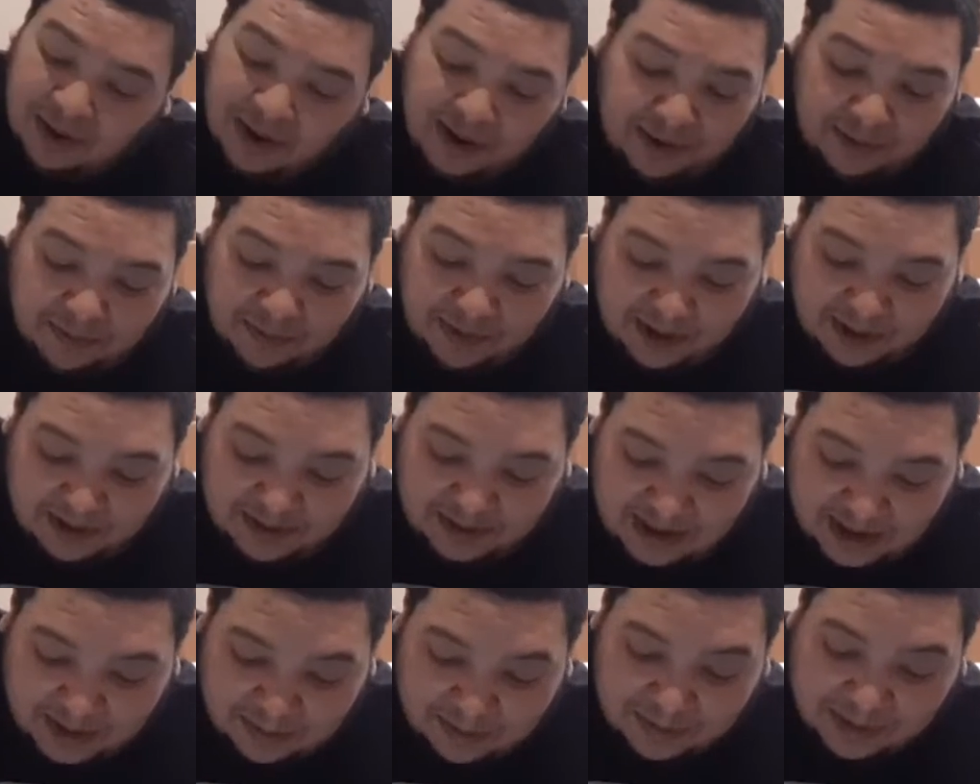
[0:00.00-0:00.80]
I didn't watch
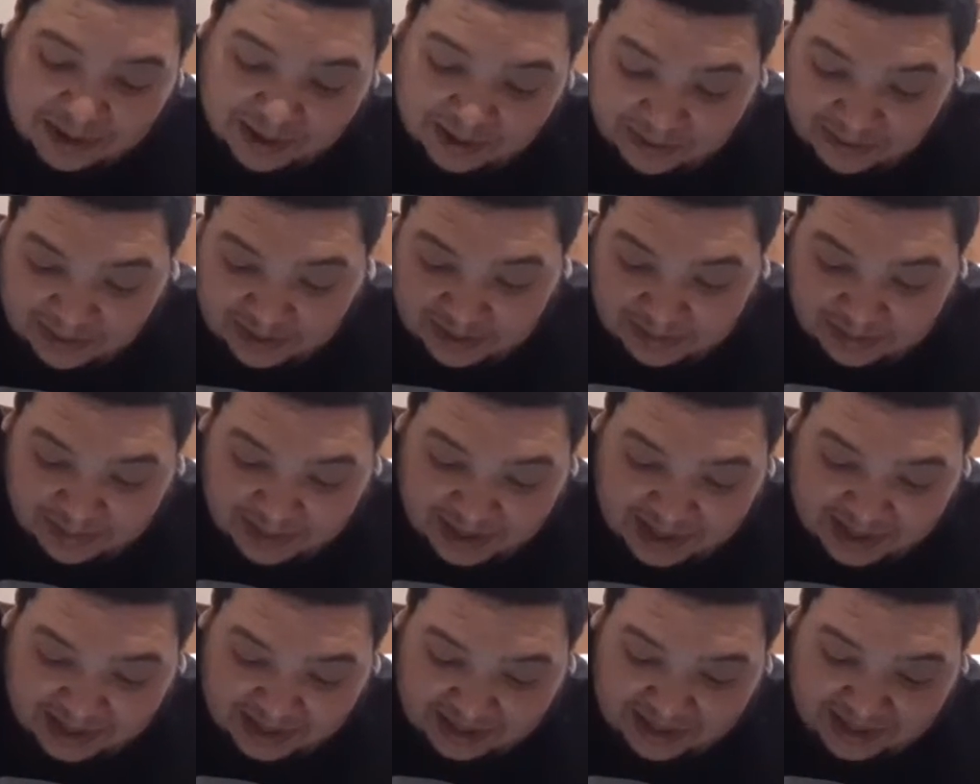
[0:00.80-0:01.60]
that, but he was in
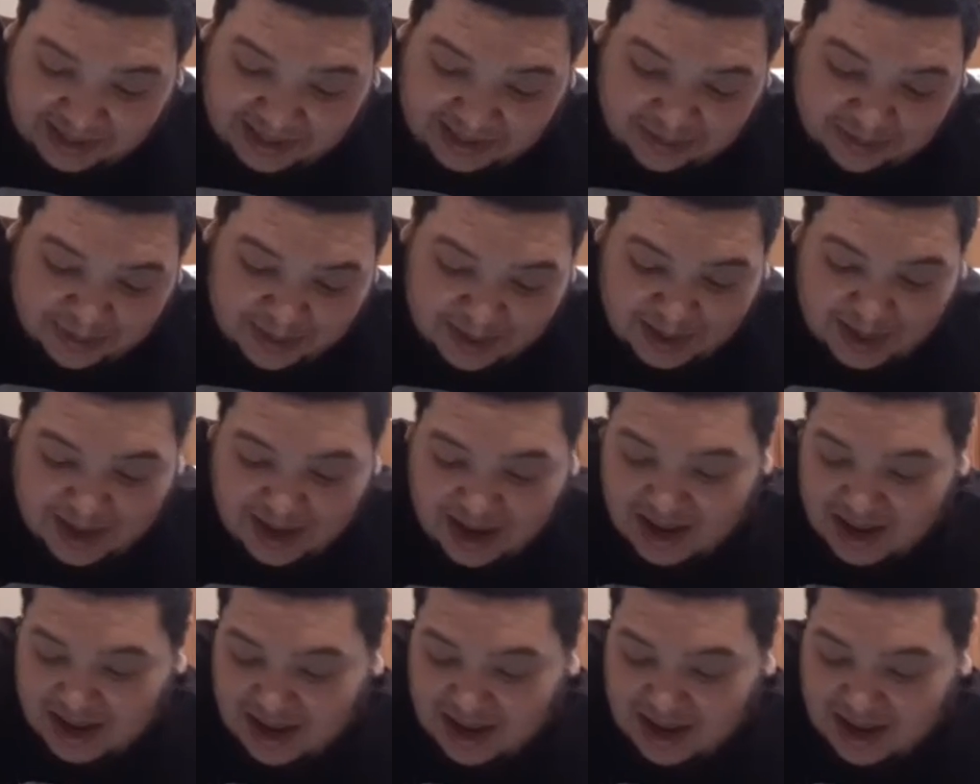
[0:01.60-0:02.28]
Black Klansman.